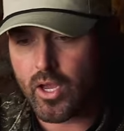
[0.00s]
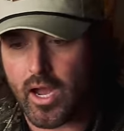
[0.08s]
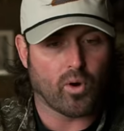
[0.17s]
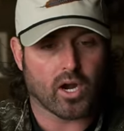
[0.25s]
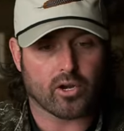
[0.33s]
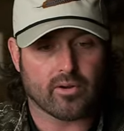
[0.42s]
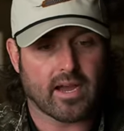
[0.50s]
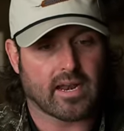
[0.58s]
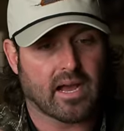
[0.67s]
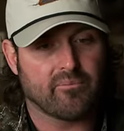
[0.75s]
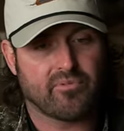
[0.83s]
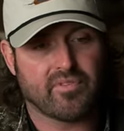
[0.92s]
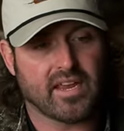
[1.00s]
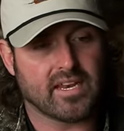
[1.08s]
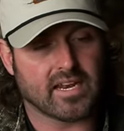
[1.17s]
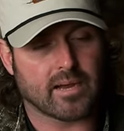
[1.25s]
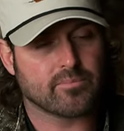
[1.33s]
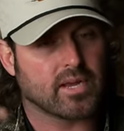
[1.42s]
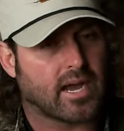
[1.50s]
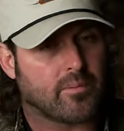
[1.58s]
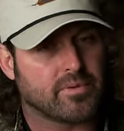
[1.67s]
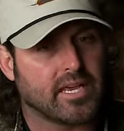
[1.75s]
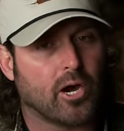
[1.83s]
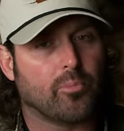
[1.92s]
I'm walking around, I'm feeding,
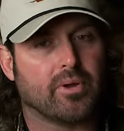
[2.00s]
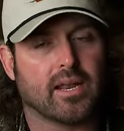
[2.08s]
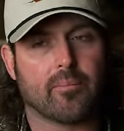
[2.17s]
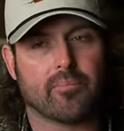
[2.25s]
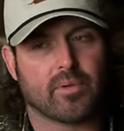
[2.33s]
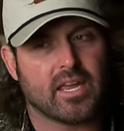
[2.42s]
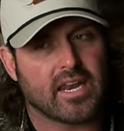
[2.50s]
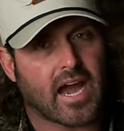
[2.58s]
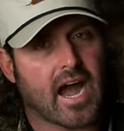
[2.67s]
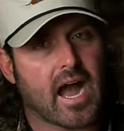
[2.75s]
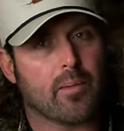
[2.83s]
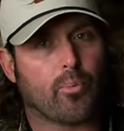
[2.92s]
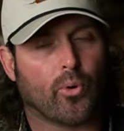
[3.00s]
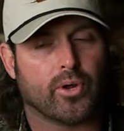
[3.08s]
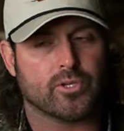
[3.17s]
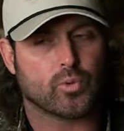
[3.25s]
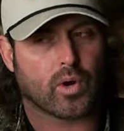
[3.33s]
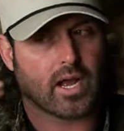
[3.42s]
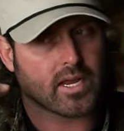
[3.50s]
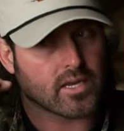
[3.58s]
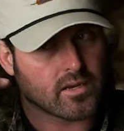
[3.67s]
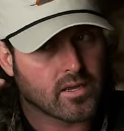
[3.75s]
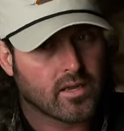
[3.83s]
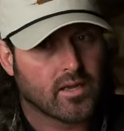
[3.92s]
I'm yelping, I'm getting to high points where I
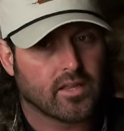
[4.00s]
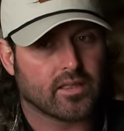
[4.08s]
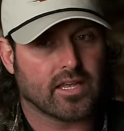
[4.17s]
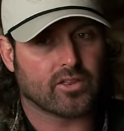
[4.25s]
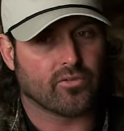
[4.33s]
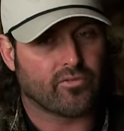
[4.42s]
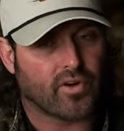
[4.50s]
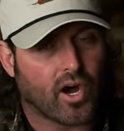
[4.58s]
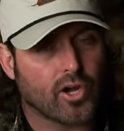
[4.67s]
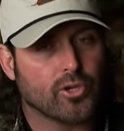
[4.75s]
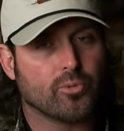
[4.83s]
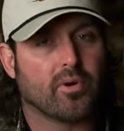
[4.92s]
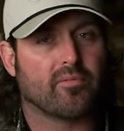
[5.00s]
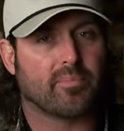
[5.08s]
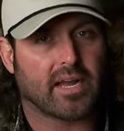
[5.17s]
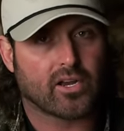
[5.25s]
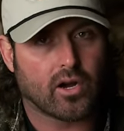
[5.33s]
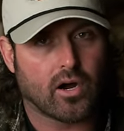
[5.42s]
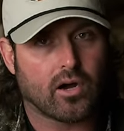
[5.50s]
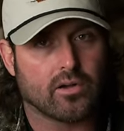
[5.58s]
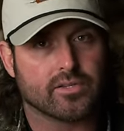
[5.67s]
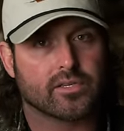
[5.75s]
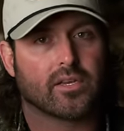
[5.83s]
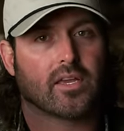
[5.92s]
can let the volume of my
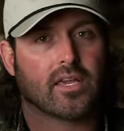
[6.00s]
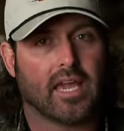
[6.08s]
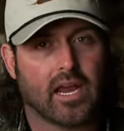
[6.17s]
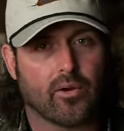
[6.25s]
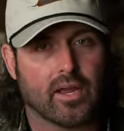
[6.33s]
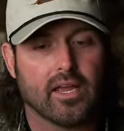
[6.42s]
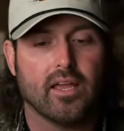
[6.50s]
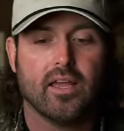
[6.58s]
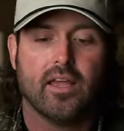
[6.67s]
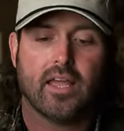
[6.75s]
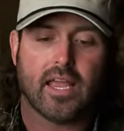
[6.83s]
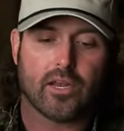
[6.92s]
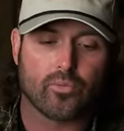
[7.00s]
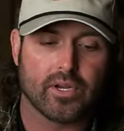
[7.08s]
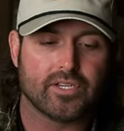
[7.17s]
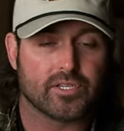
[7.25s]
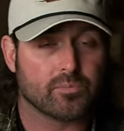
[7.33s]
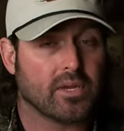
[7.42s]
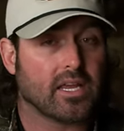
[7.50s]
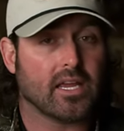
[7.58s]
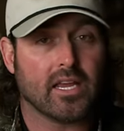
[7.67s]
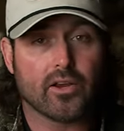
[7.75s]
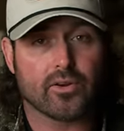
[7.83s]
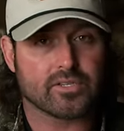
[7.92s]
calls carry and reach as
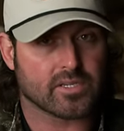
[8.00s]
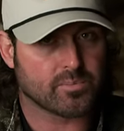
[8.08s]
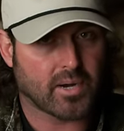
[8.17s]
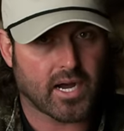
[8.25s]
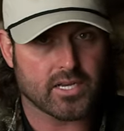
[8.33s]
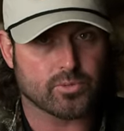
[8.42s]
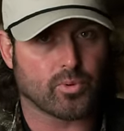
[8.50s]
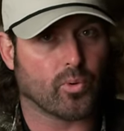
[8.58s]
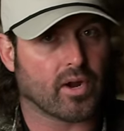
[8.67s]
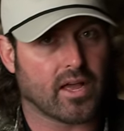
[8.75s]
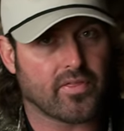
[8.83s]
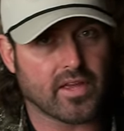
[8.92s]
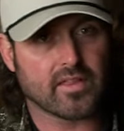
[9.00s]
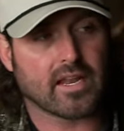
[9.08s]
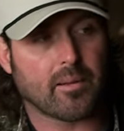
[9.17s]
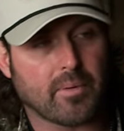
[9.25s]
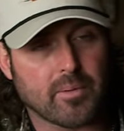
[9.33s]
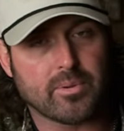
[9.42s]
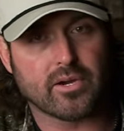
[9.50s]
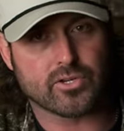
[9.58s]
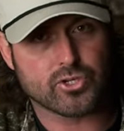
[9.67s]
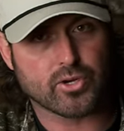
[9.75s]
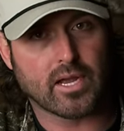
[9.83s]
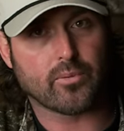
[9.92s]
many ears as possible where I think that I might be
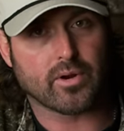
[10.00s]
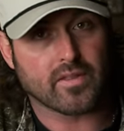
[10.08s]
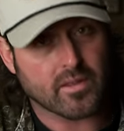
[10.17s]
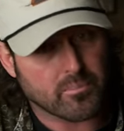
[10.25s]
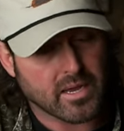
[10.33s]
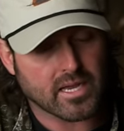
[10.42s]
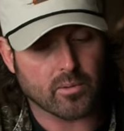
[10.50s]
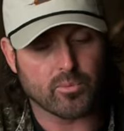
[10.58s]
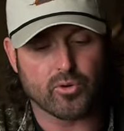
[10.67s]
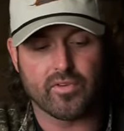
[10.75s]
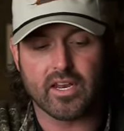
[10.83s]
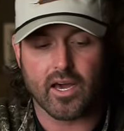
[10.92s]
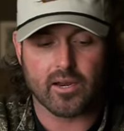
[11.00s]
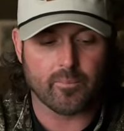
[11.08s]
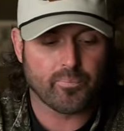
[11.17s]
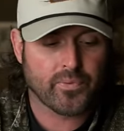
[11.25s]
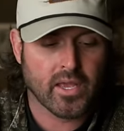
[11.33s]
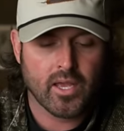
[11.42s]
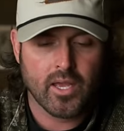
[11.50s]
able to strike one and then make a move in on them.